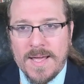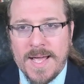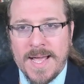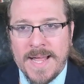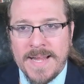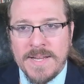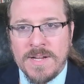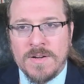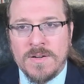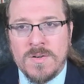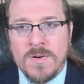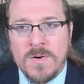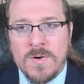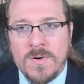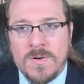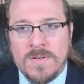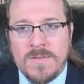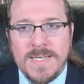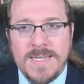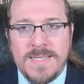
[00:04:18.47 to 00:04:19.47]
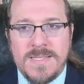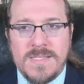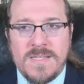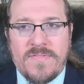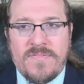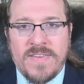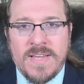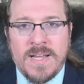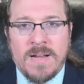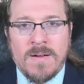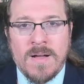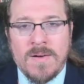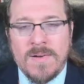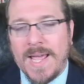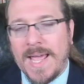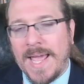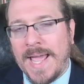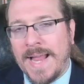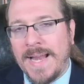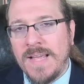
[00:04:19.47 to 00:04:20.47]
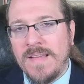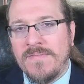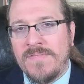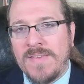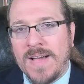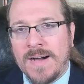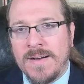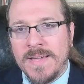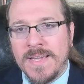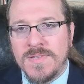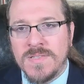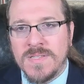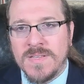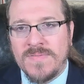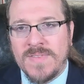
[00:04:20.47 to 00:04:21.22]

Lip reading: and your goal is to figure out any values